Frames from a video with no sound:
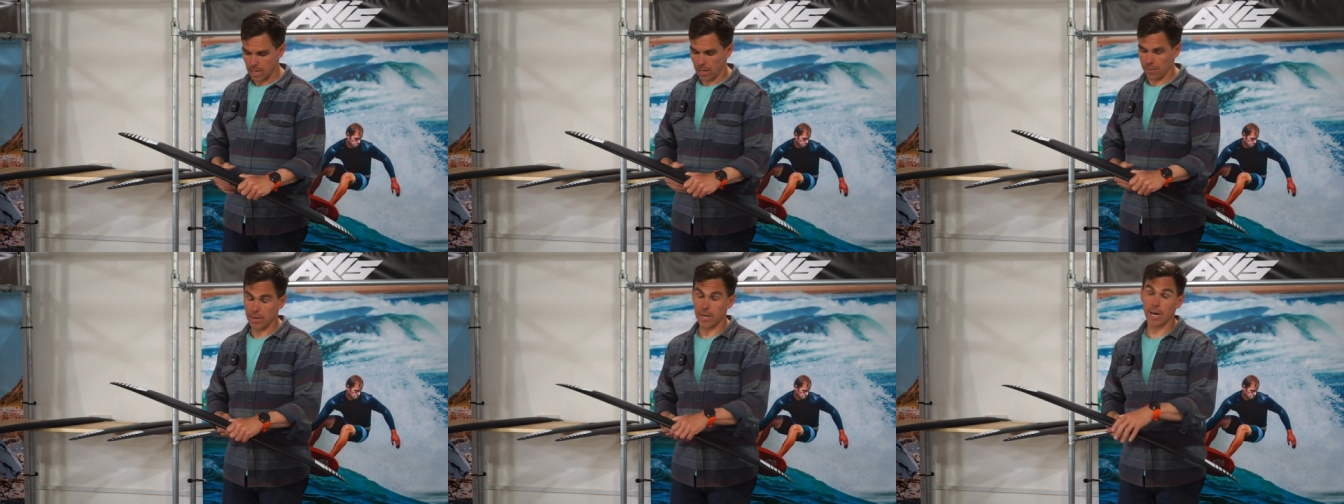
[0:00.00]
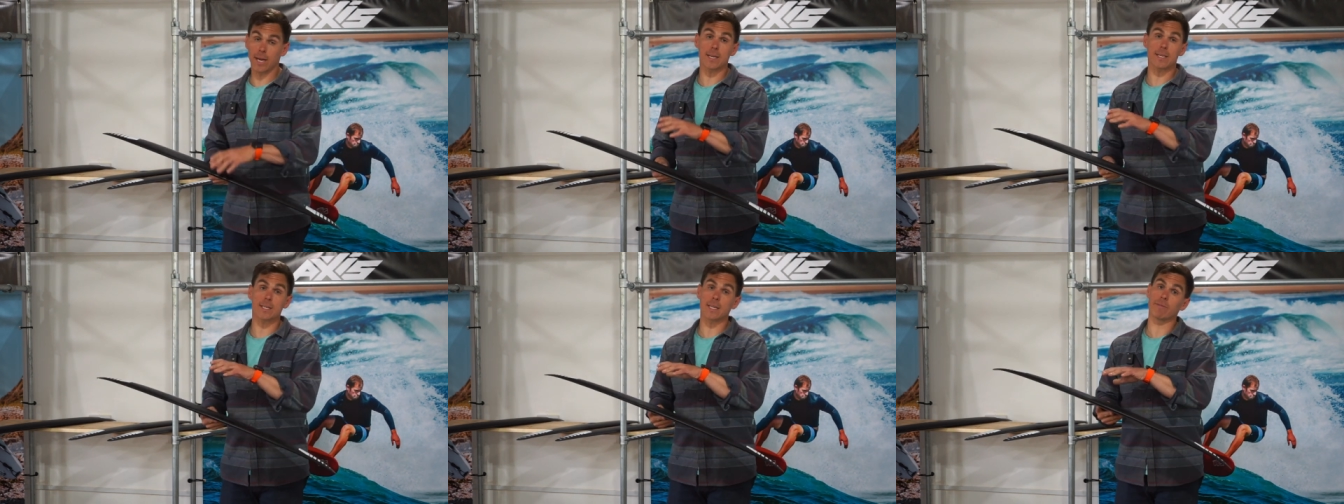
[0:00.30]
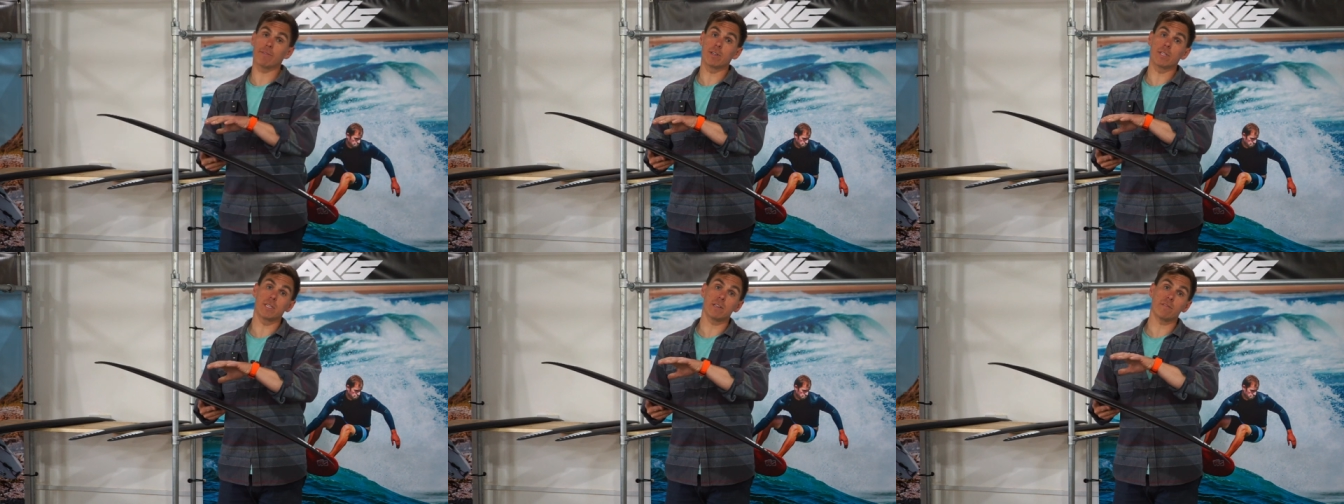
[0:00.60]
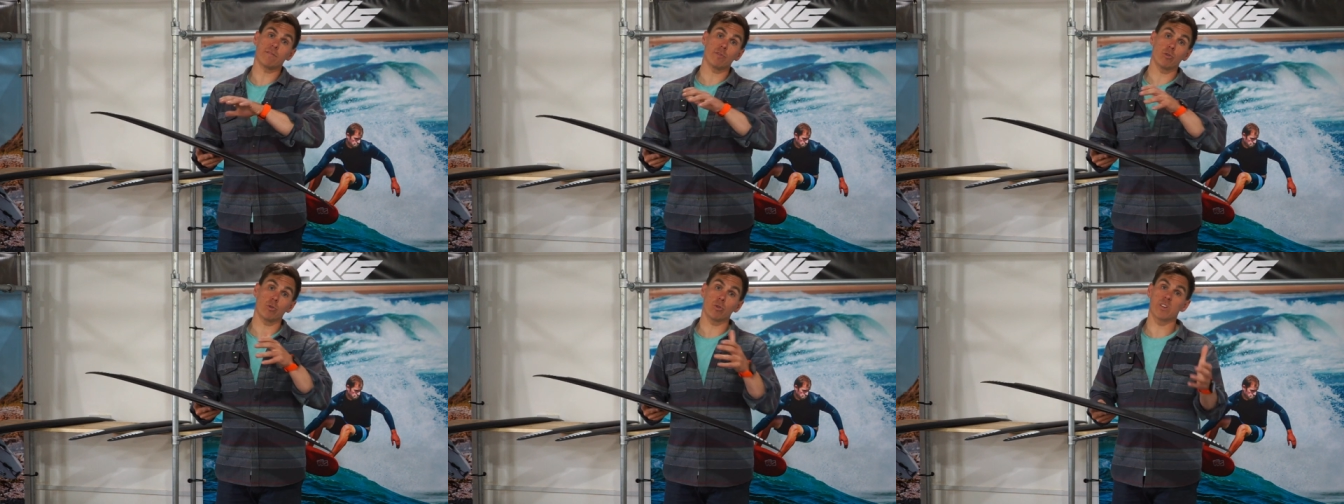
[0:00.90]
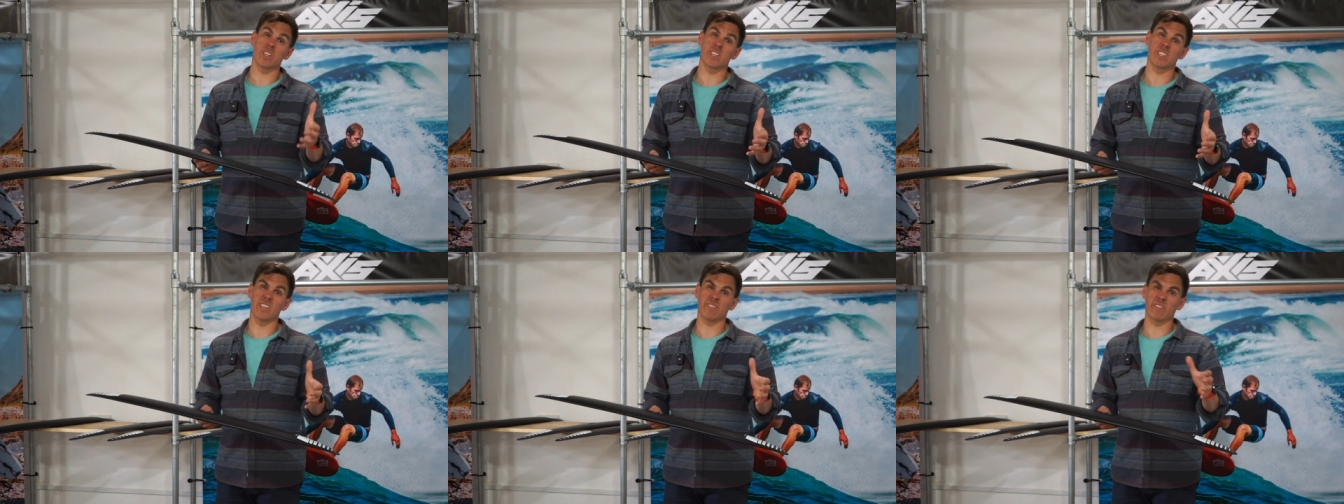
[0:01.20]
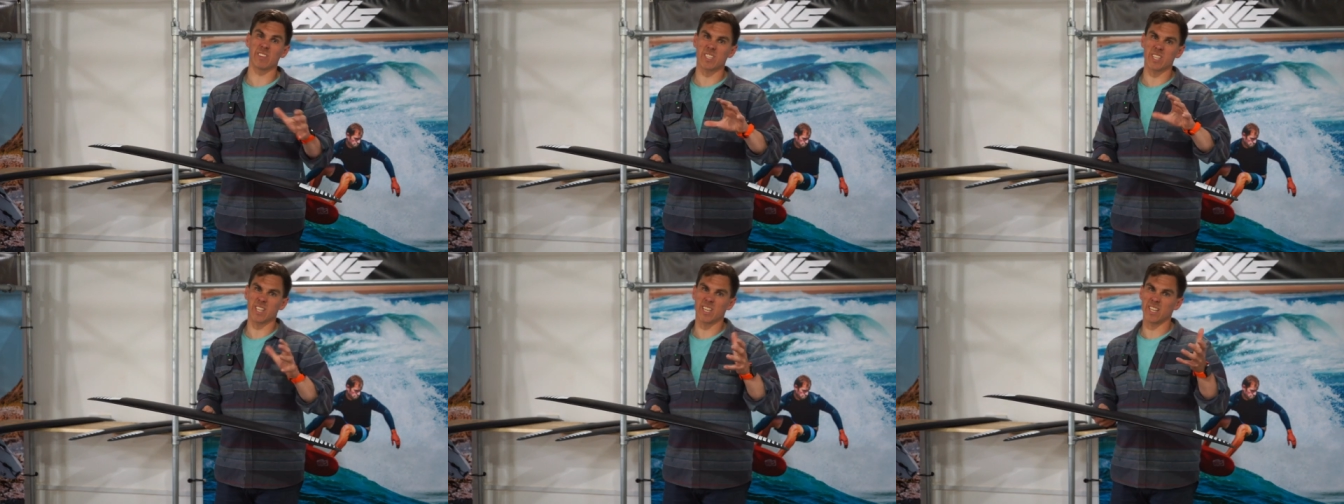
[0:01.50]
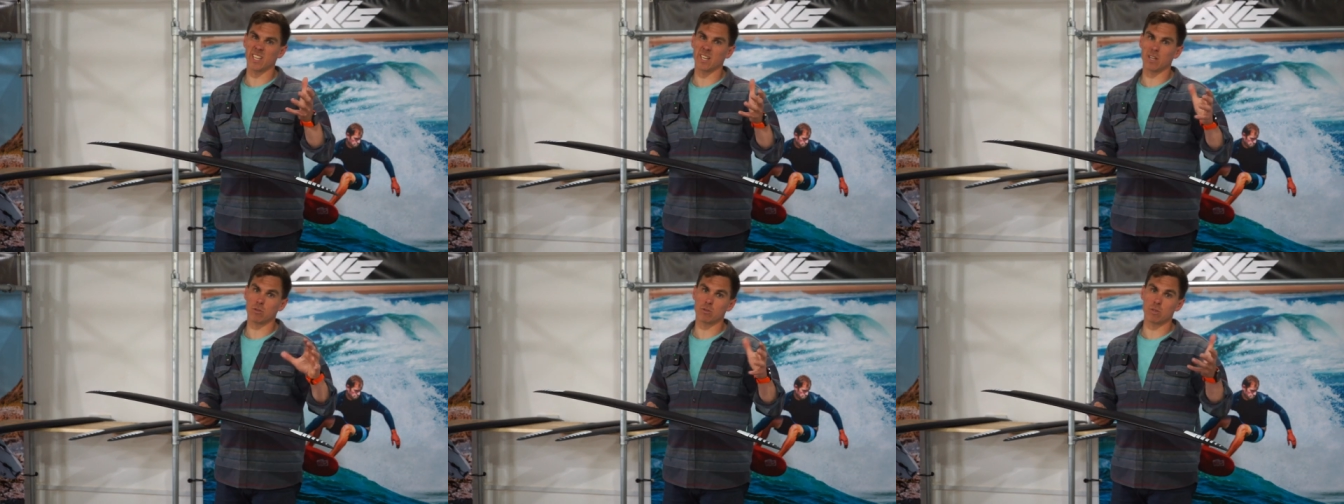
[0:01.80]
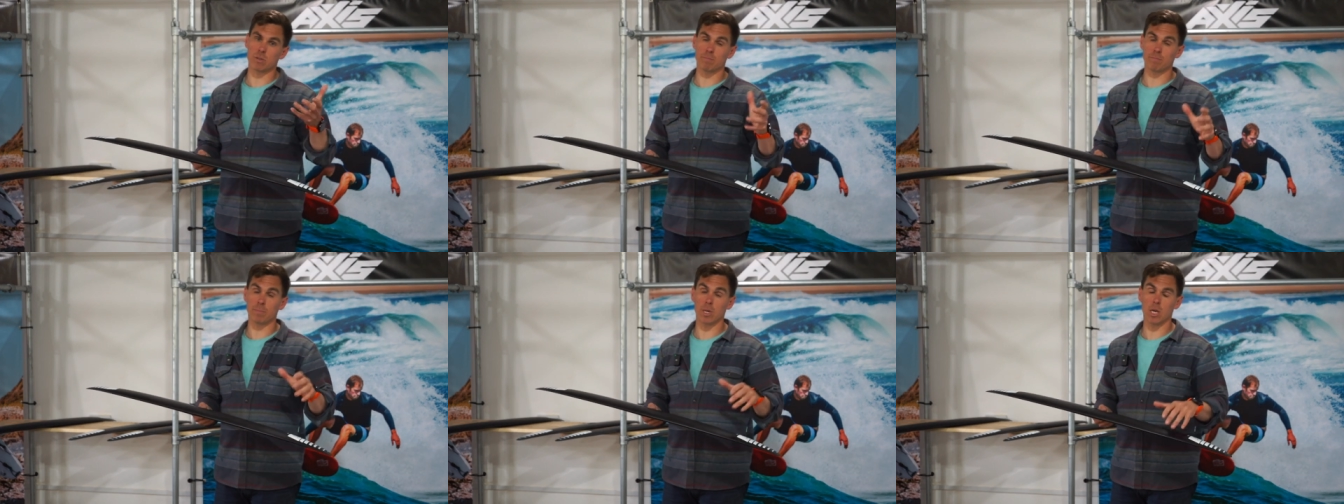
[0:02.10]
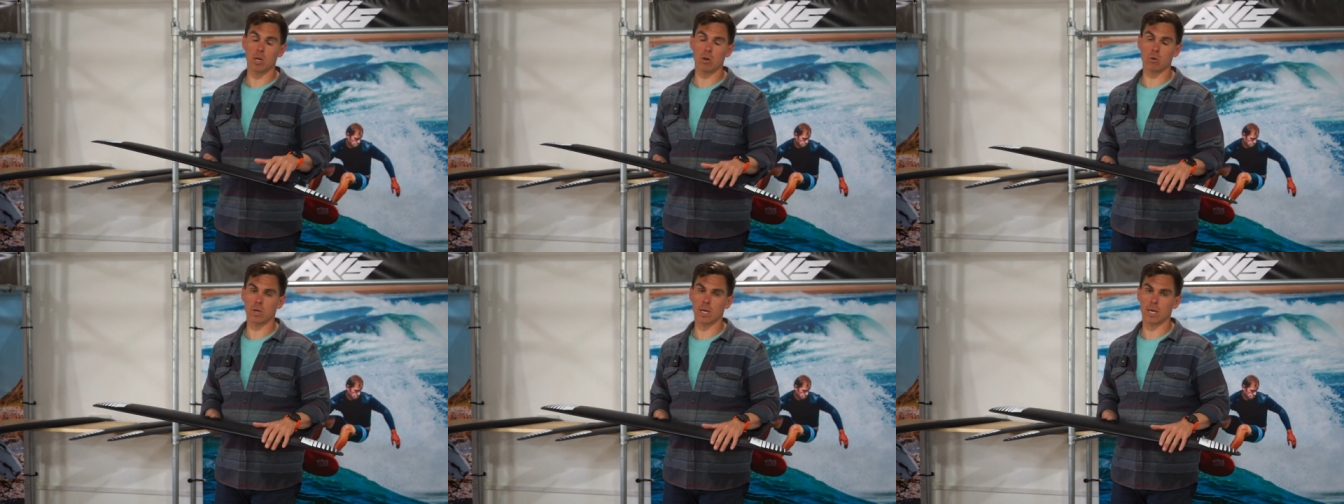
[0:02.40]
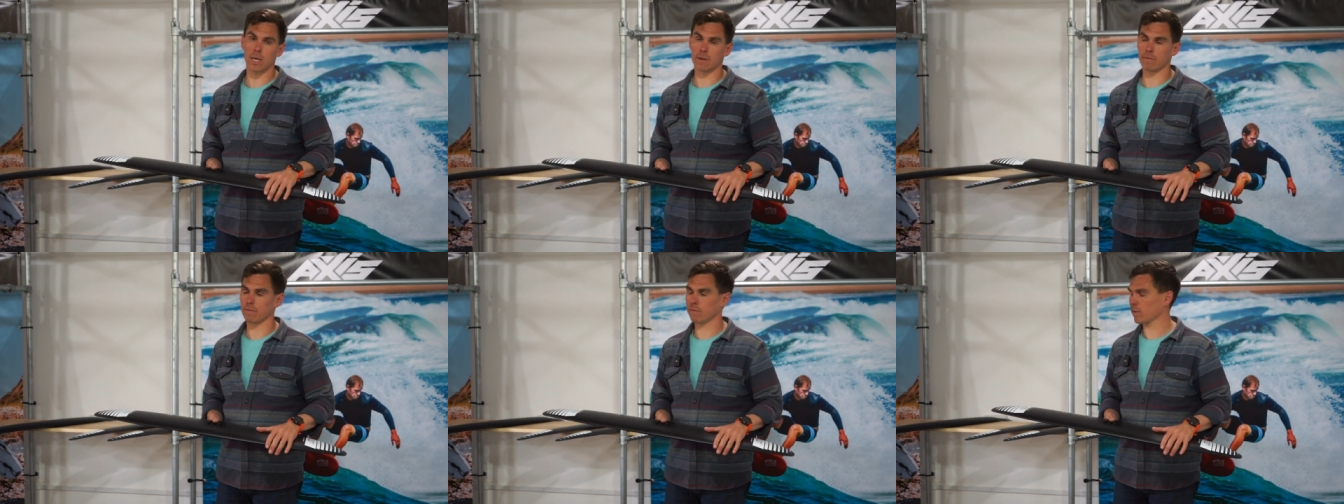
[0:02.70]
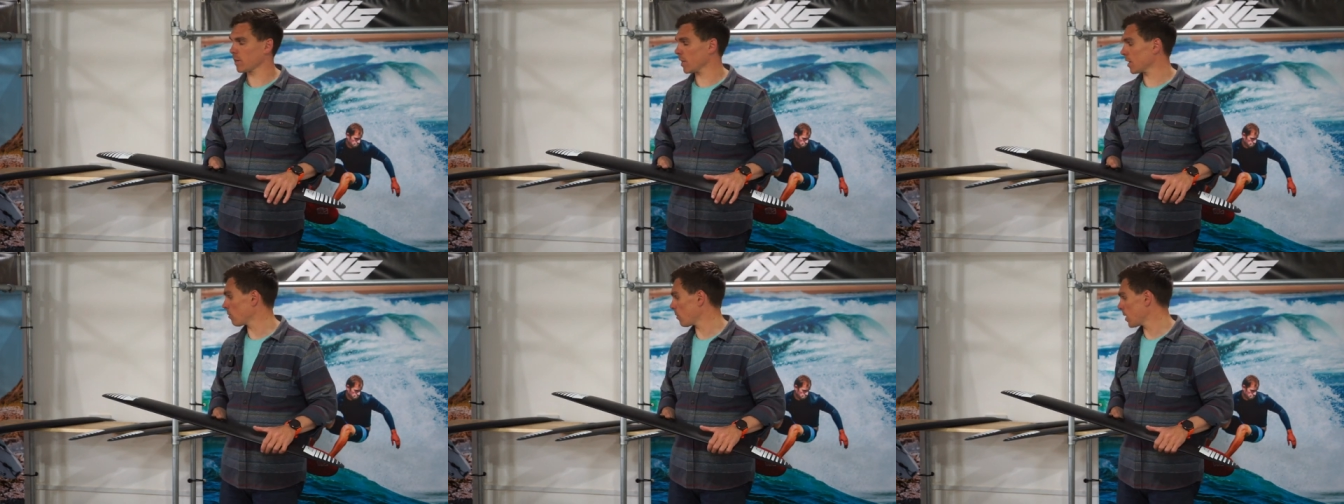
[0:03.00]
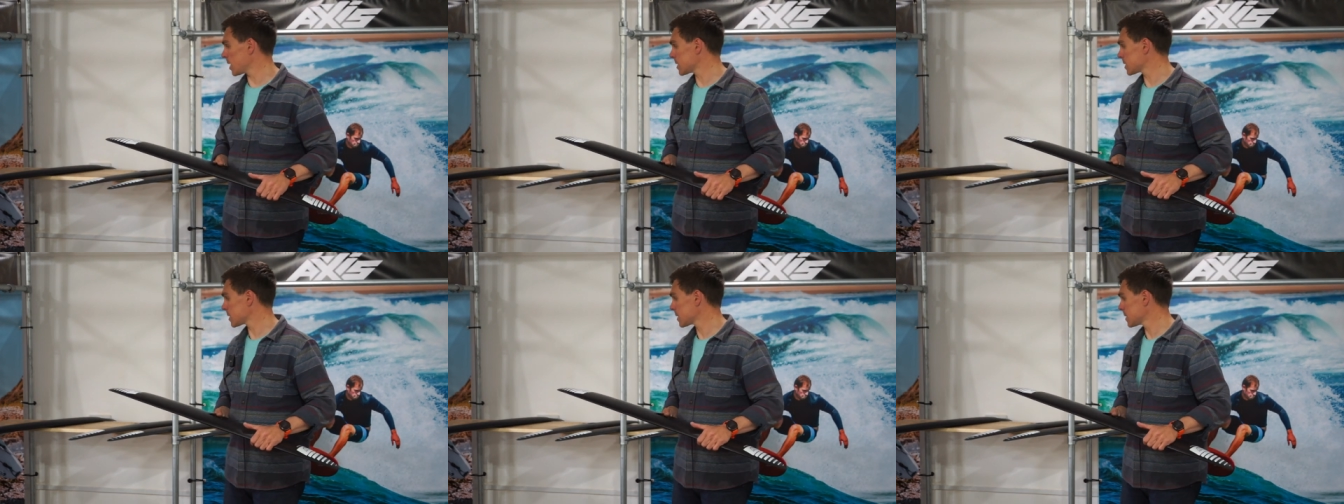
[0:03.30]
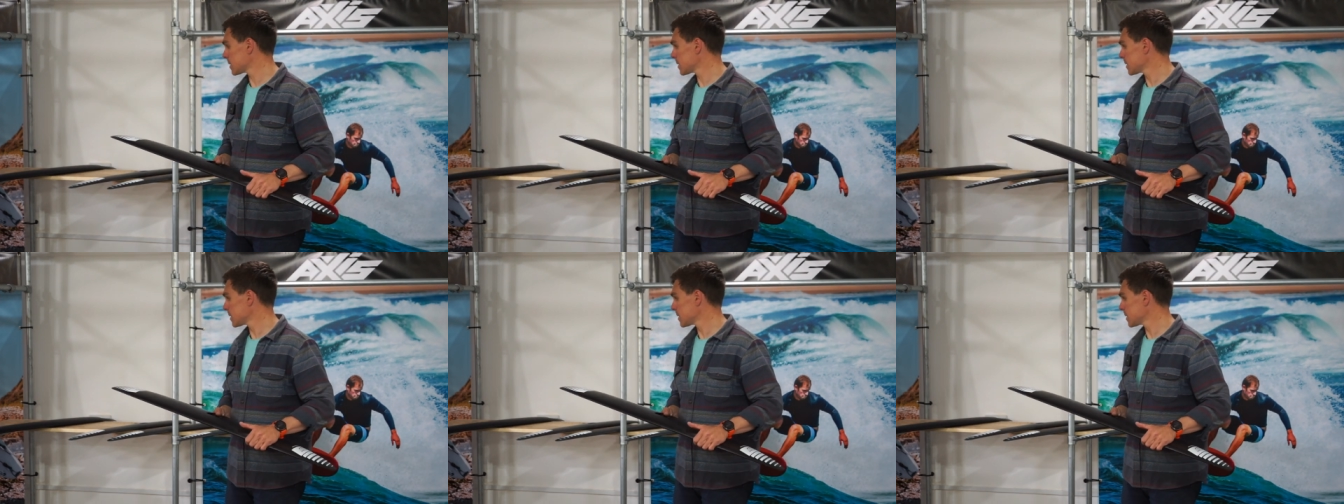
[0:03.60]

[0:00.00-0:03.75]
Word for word: and the 970 for your 70 kilos and below kind of kind of weight.